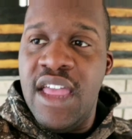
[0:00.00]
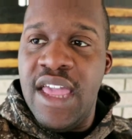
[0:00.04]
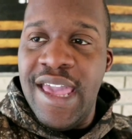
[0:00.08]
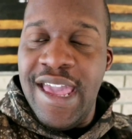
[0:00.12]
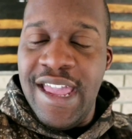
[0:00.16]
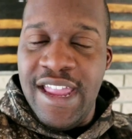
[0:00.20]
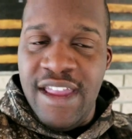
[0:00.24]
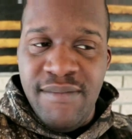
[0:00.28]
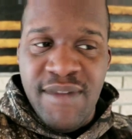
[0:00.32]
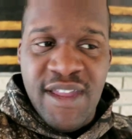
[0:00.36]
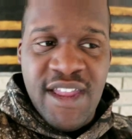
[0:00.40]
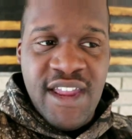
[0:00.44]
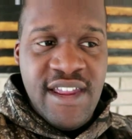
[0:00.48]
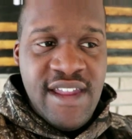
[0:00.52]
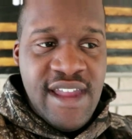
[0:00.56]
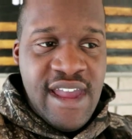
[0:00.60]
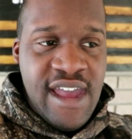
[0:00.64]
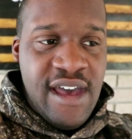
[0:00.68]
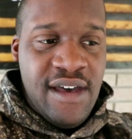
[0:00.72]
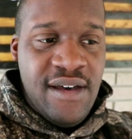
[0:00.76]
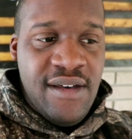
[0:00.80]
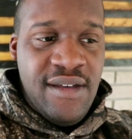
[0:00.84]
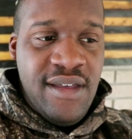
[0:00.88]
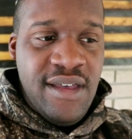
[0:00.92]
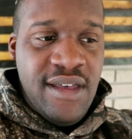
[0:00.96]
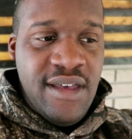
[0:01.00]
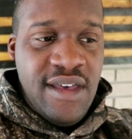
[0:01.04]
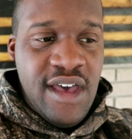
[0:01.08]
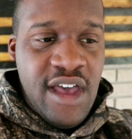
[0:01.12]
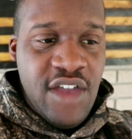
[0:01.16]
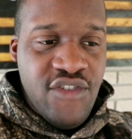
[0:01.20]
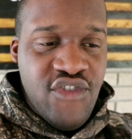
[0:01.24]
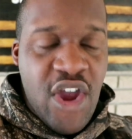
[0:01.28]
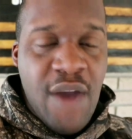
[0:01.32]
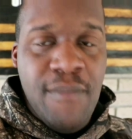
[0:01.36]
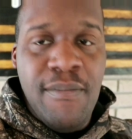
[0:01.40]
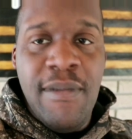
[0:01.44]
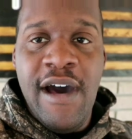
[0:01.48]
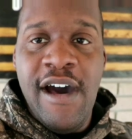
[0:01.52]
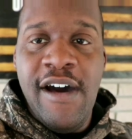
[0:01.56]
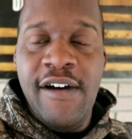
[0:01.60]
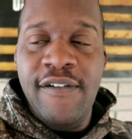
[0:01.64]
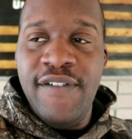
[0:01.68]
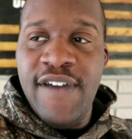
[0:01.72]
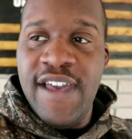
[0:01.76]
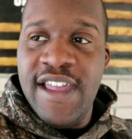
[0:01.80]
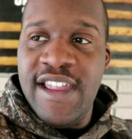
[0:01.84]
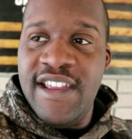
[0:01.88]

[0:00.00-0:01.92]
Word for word: any minute now, uh, drop off.